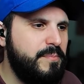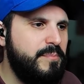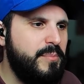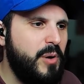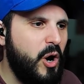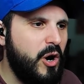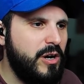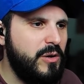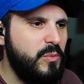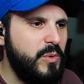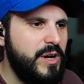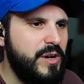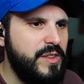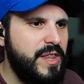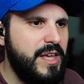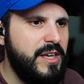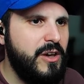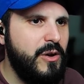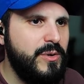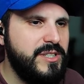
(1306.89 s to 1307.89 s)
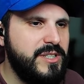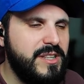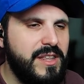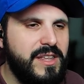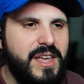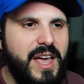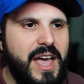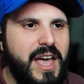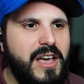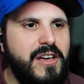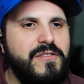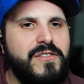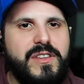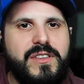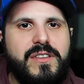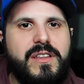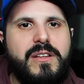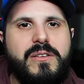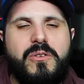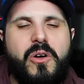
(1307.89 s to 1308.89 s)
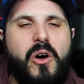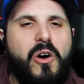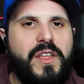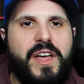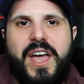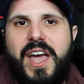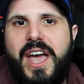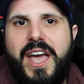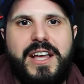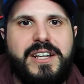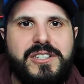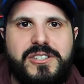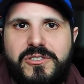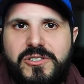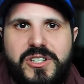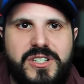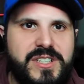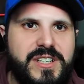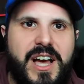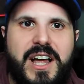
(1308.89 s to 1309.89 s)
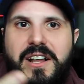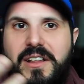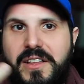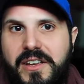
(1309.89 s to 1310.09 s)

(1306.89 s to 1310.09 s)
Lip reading: part where they go into the cave and all the hands are just kind of,